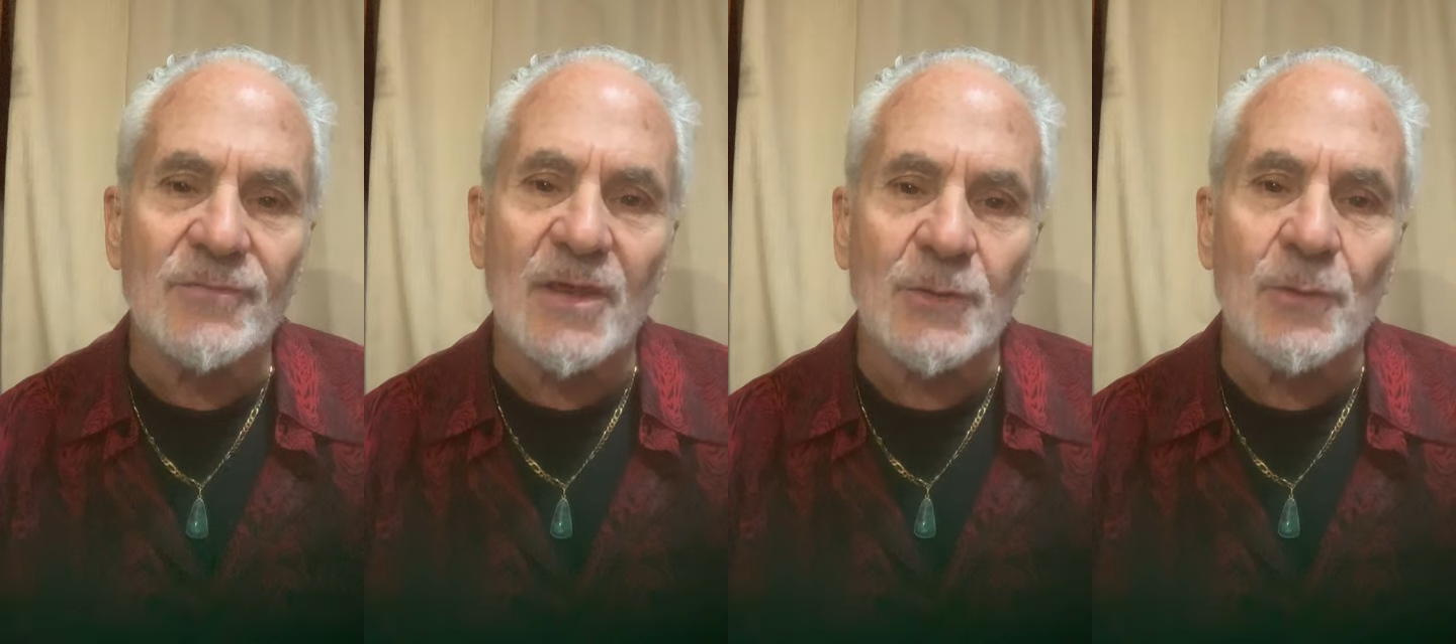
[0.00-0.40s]

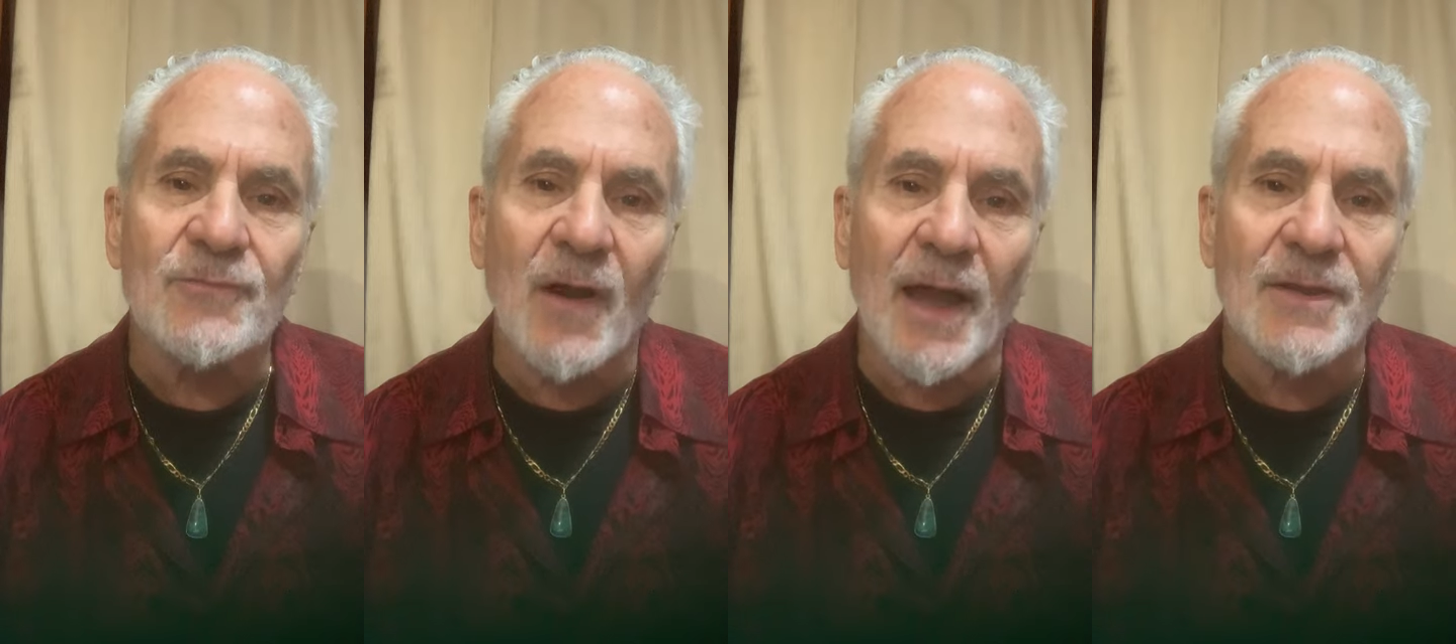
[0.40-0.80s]
that you'll
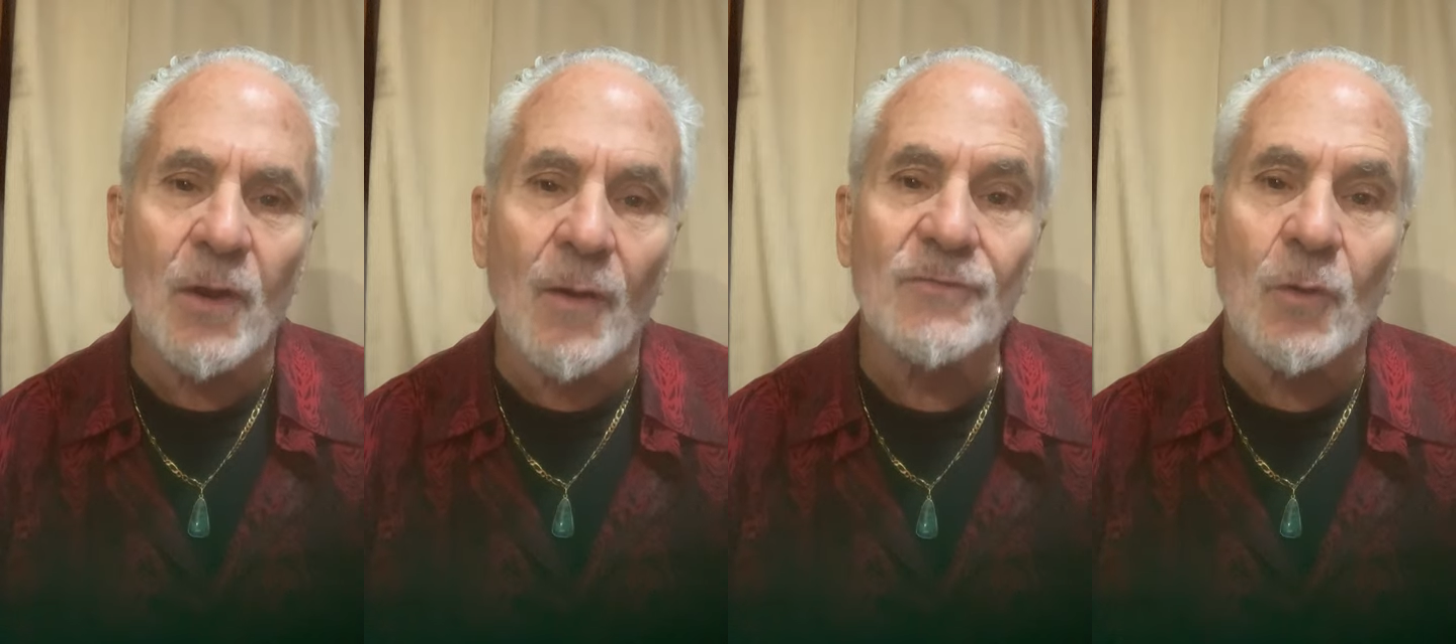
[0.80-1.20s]
find
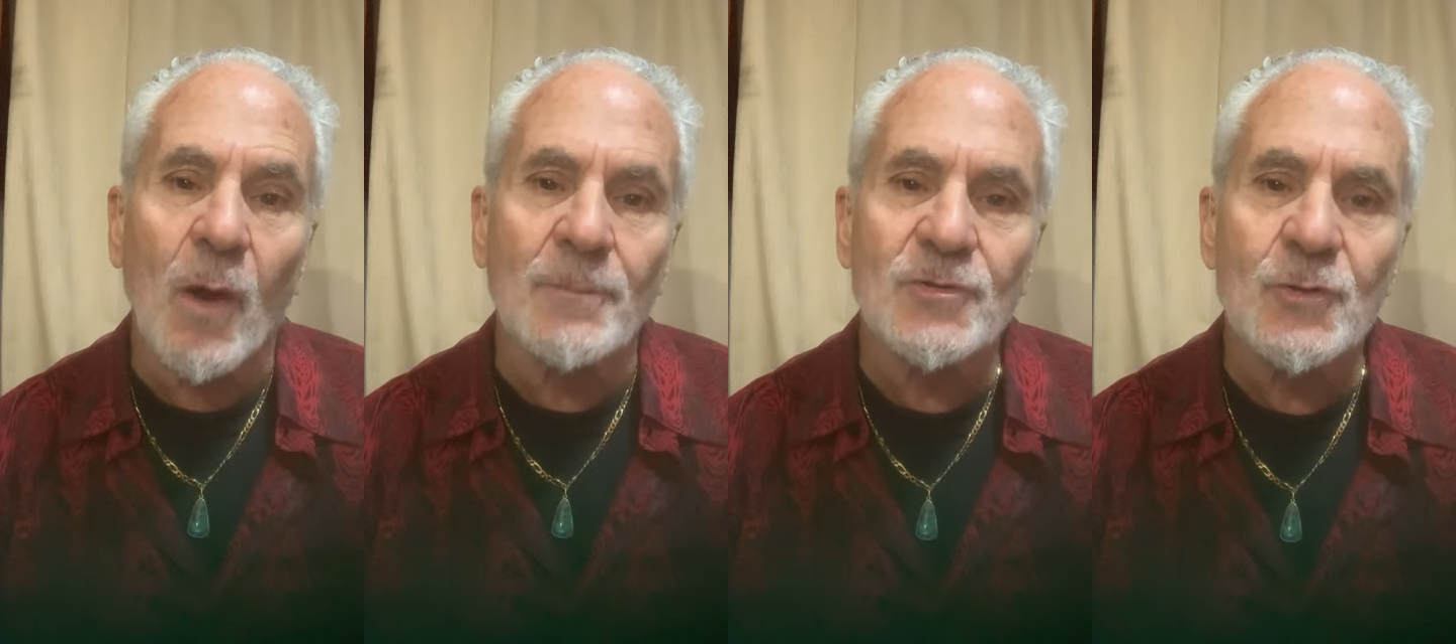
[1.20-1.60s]
also,
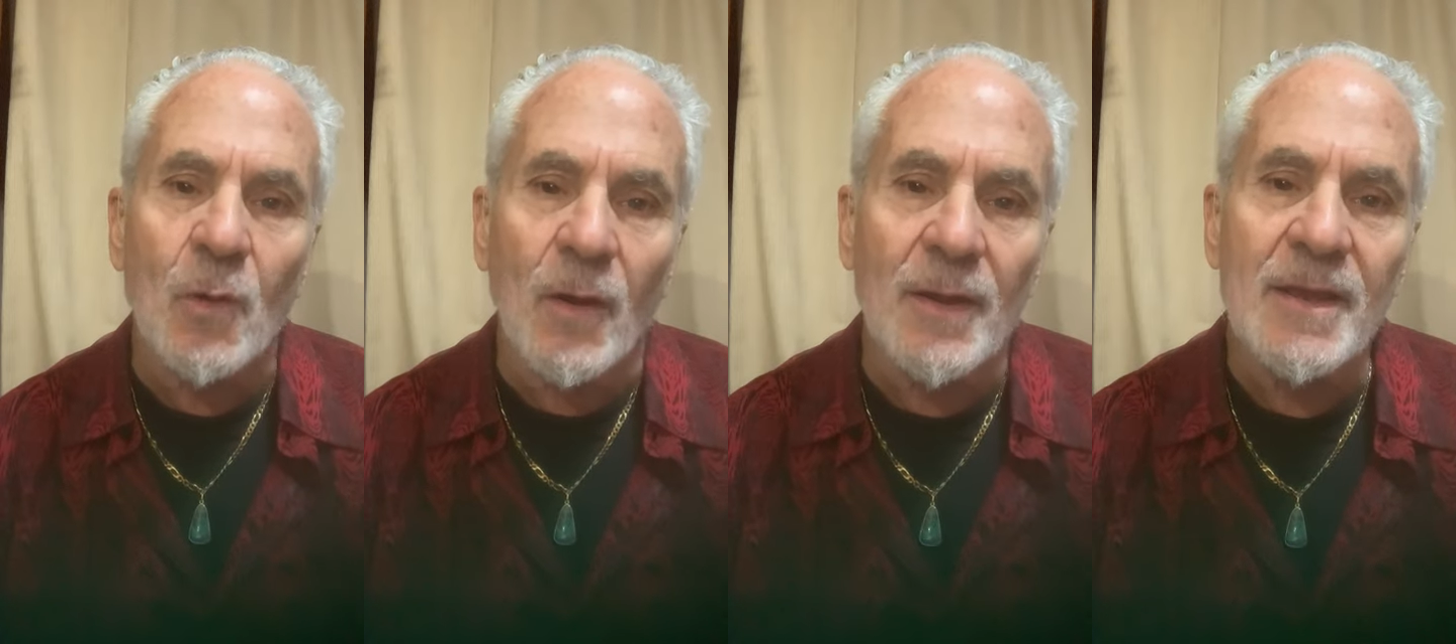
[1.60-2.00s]
I'm
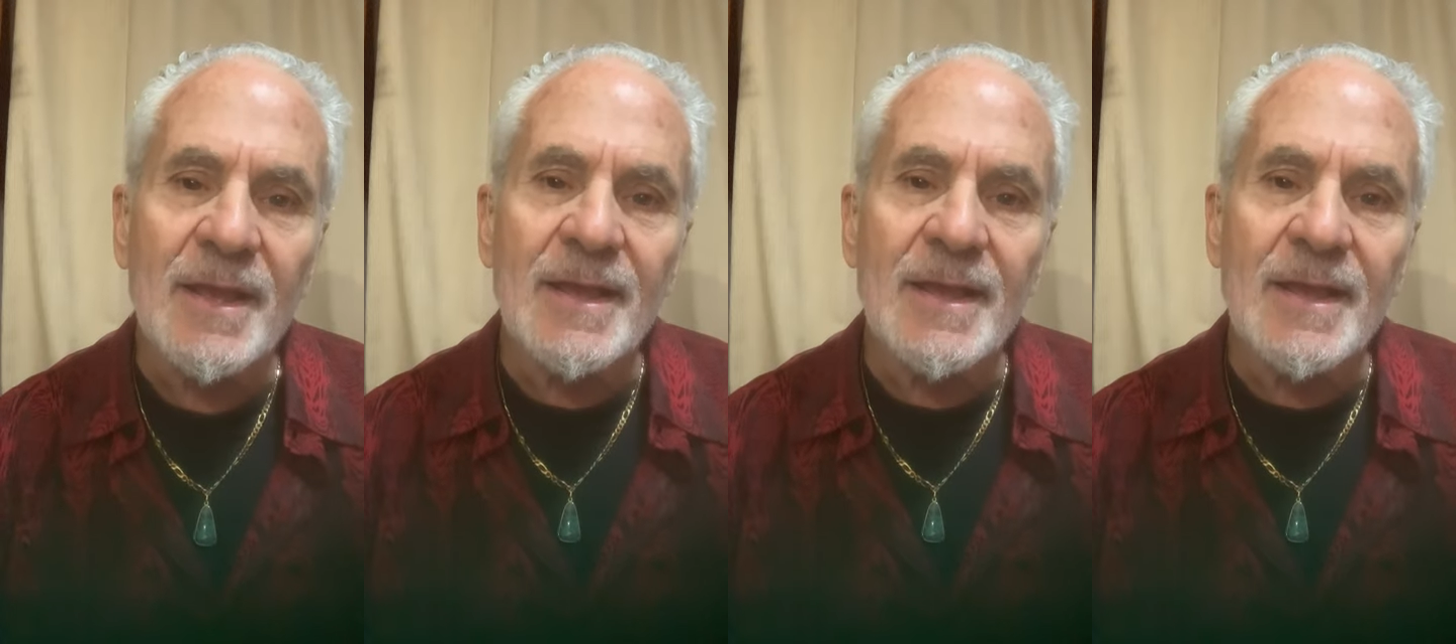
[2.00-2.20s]
sure,